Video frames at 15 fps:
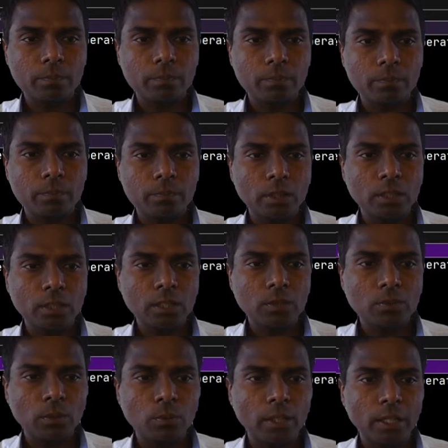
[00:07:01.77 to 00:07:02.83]
So in this
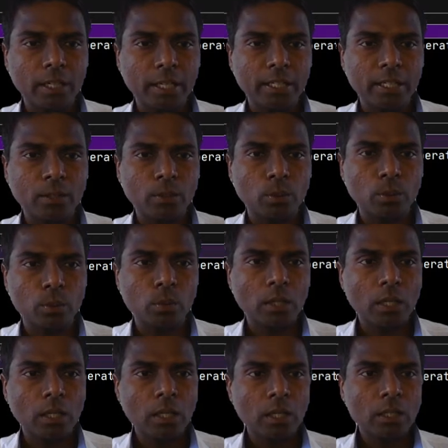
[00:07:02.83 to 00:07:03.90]
way we are getting 2.
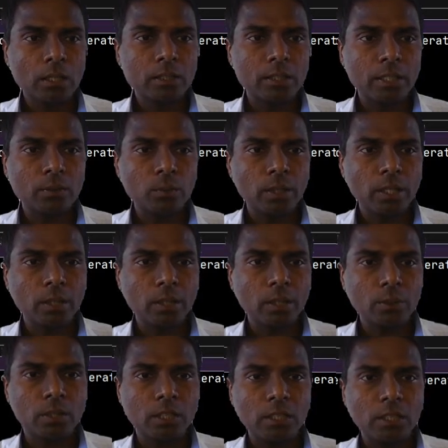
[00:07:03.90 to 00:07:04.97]
Then we have
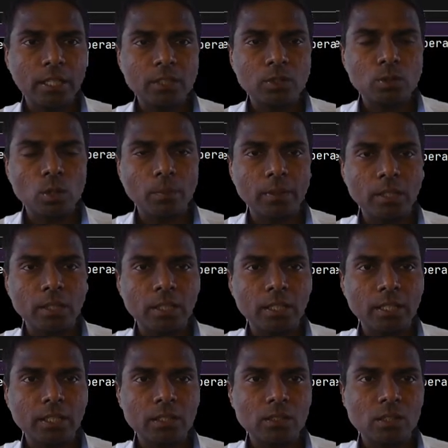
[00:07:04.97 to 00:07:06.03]
seen next operator,
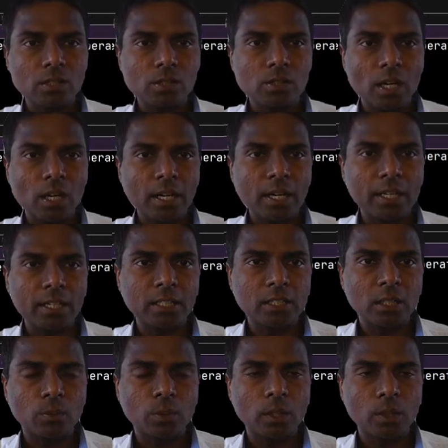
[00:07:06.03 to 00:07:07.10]
that is star and is
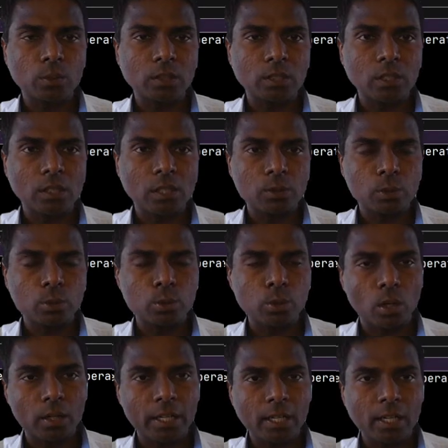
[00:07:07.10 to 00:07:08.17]
equal to. This is also
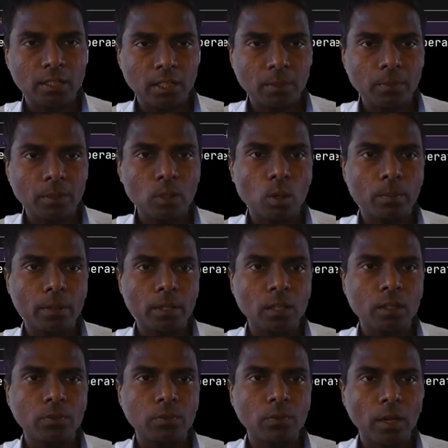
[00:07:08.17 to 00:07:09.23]
shorthand assignment operator.
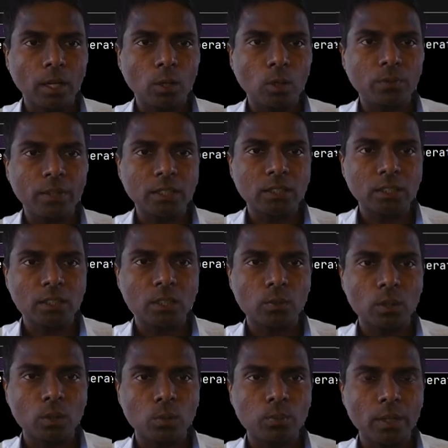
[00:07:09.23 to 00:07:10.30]
If value of x is
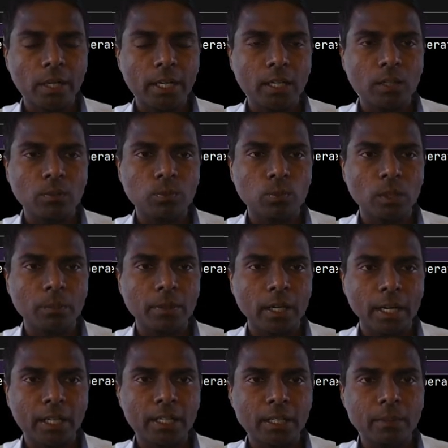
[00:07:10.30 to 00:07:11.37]
equal to 5, and if we'll be
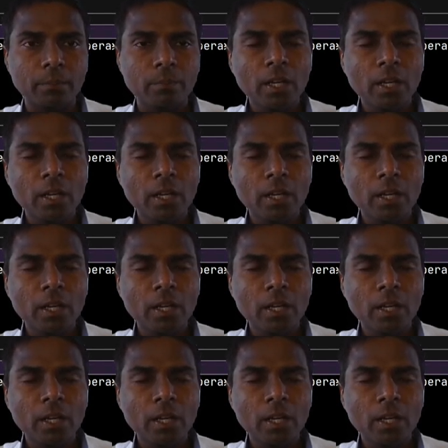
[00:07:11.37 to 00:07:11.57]
writing